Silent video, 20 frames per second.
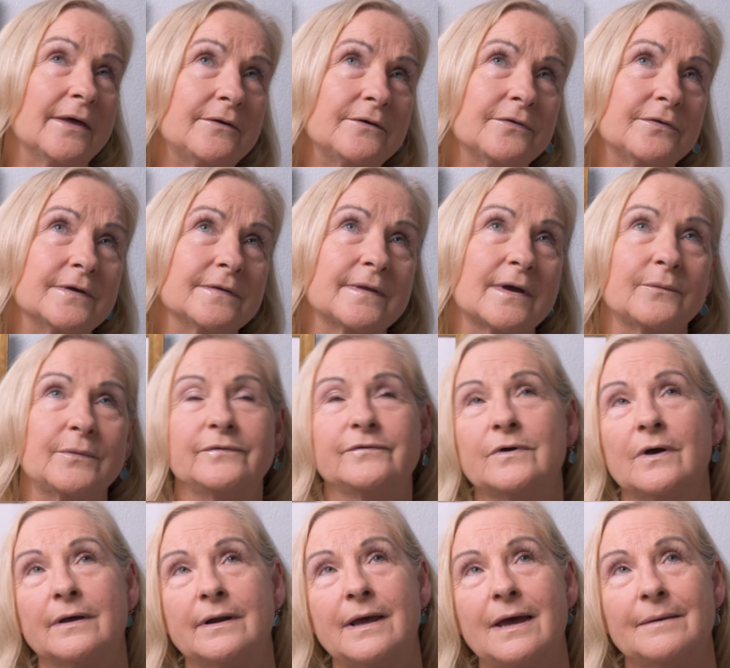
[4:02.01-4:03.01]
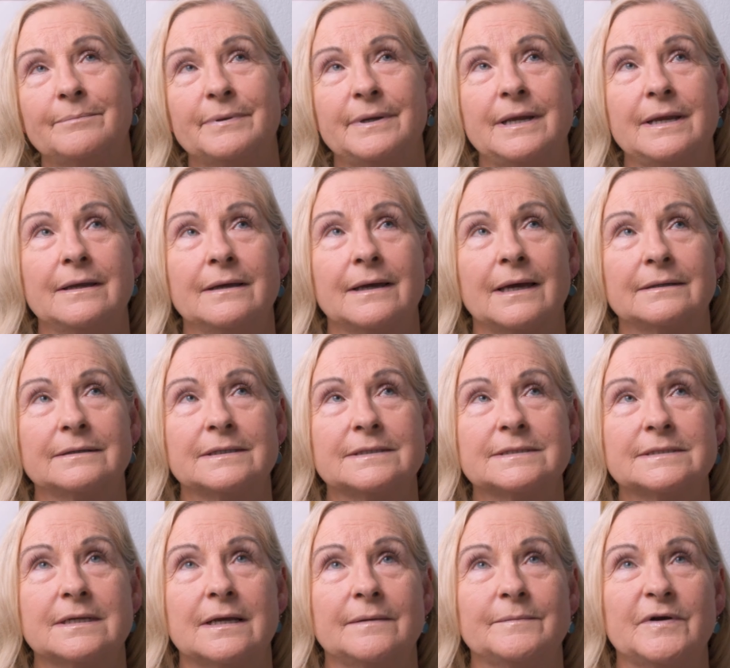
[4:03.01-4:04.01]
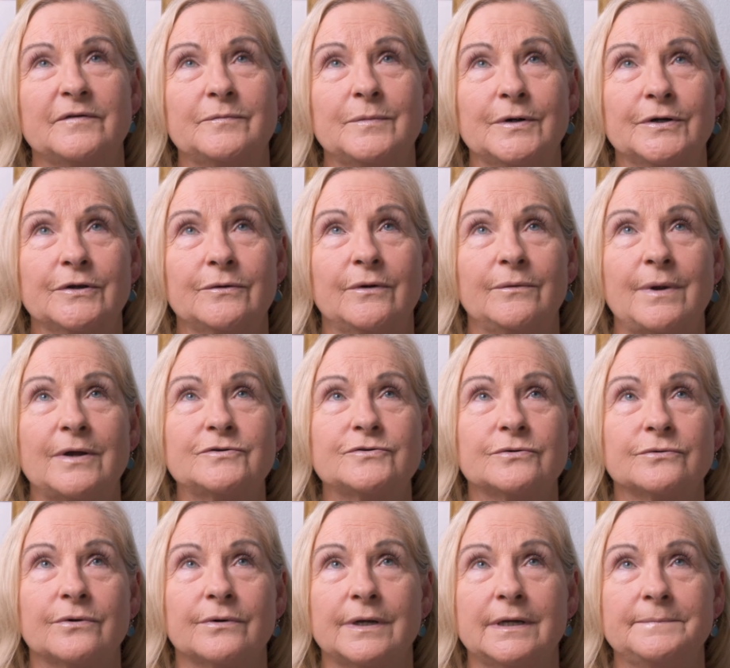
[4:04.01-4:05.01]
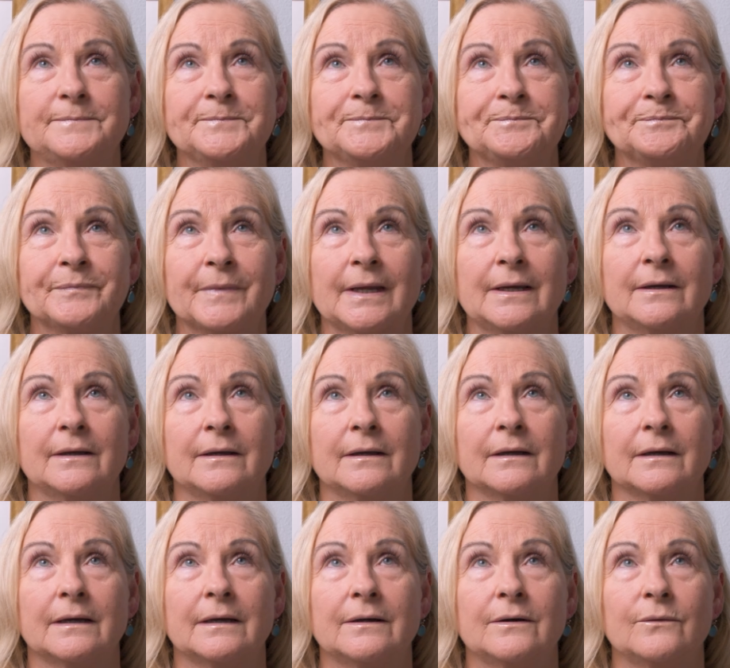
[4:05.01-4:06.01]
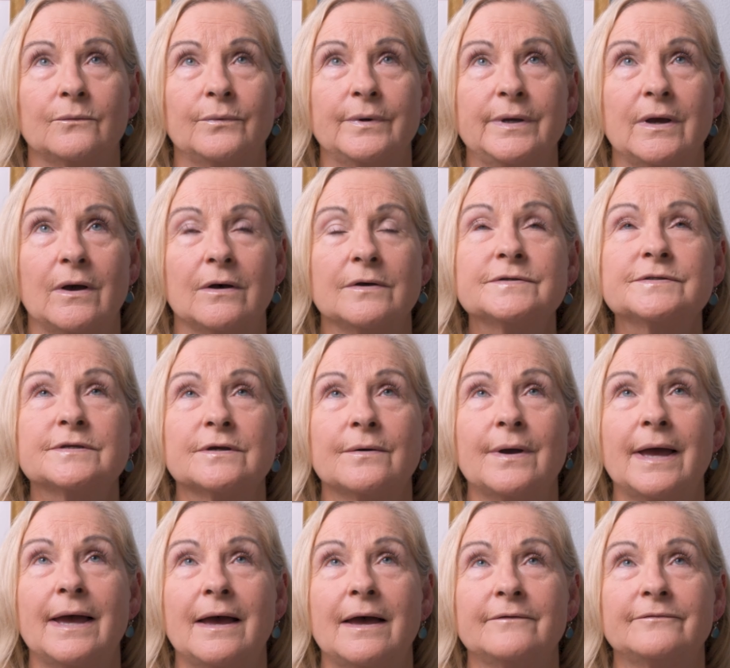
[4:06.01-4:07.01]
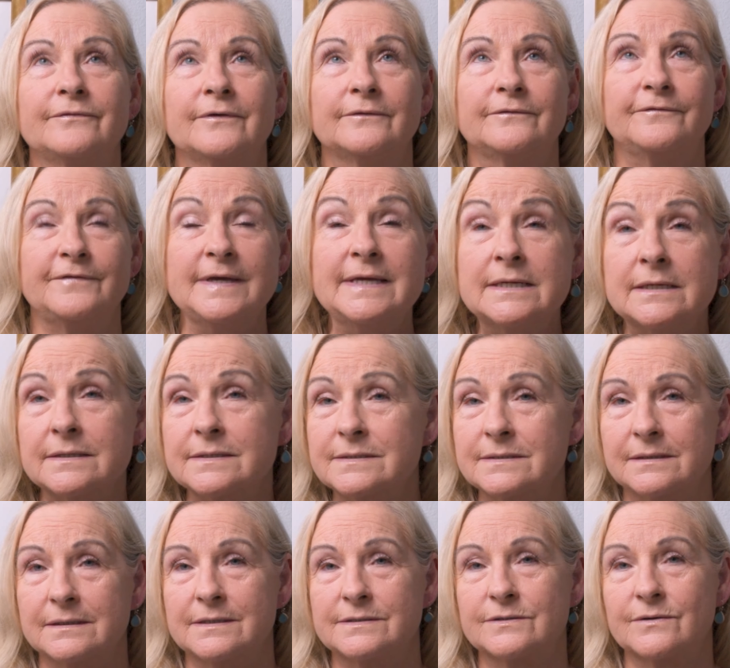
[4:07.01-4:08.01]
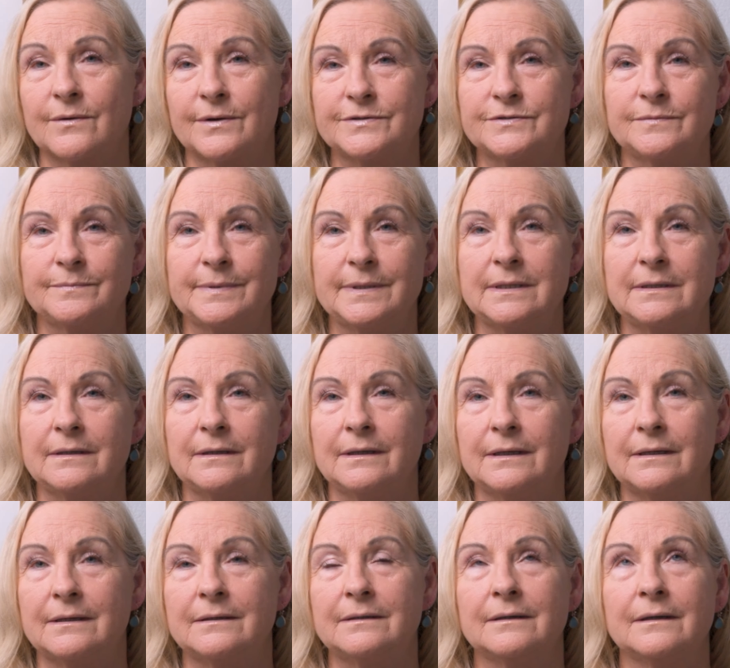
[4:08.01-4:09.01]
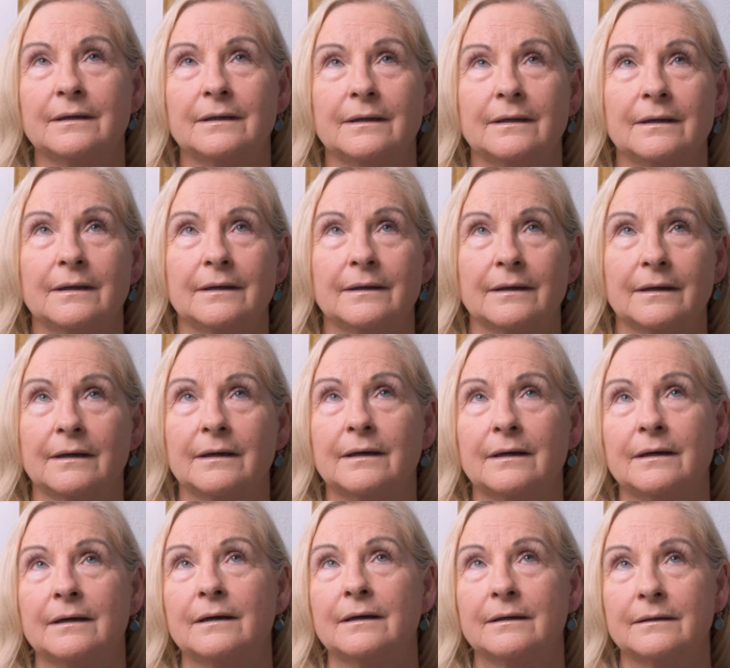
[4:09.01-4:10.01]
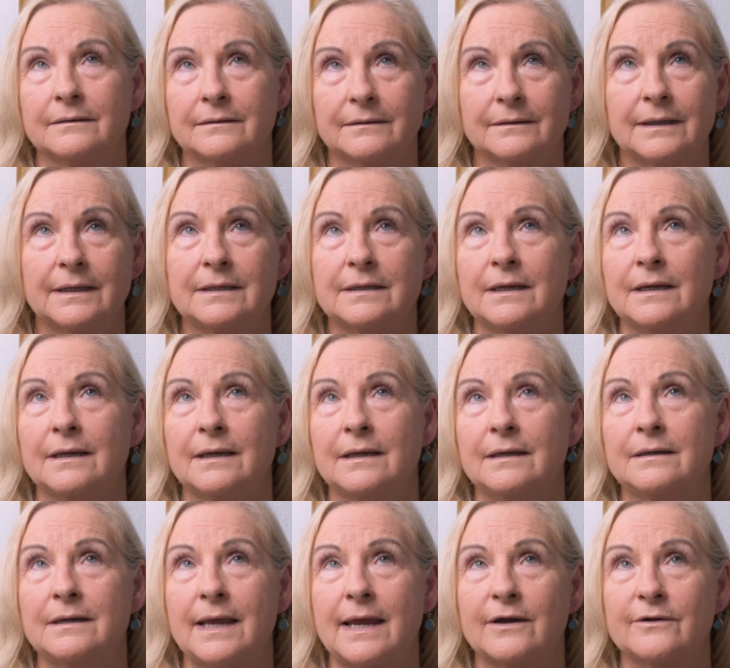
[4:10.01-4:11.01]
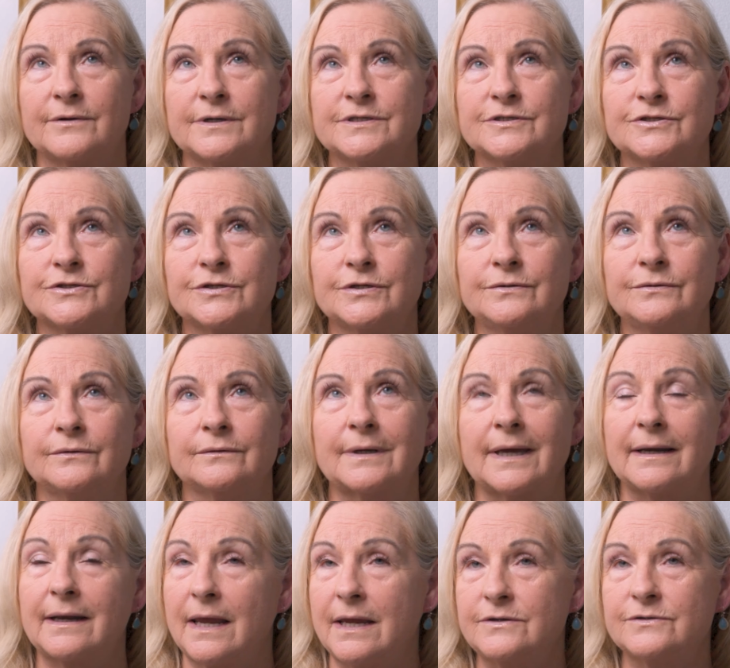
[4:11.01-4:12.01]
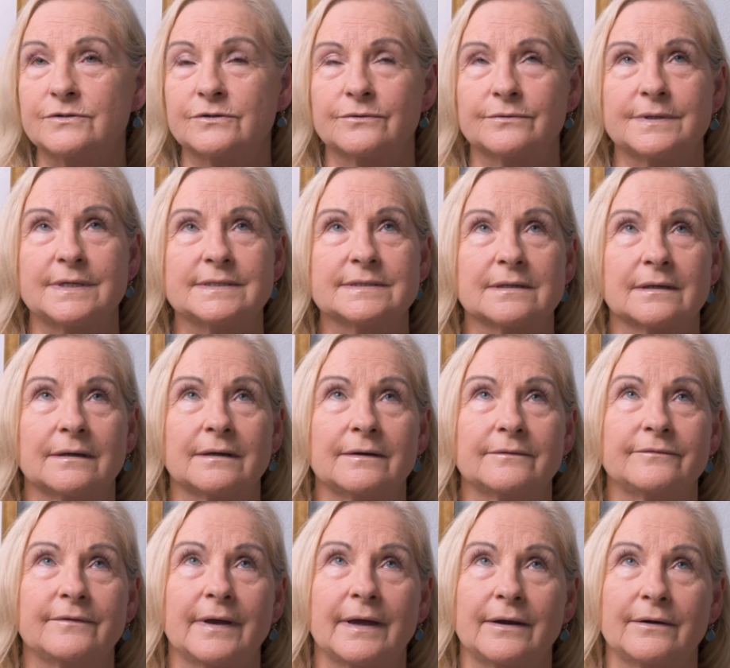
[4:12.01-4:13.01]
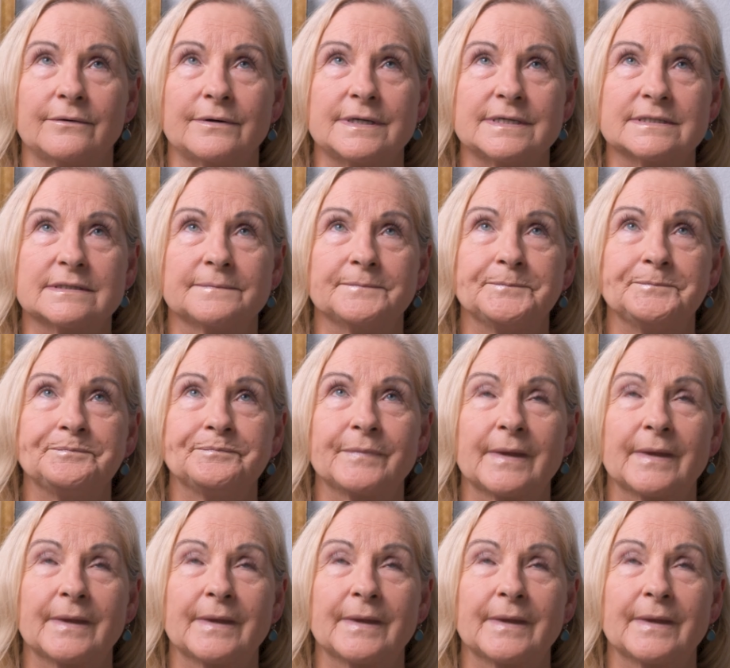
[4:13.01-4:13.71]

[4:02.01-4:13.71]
other thing that we've got happening at this time of Mercury retrograde, we also have Venus is going to be in Aries too, at 8 degrees of Aries.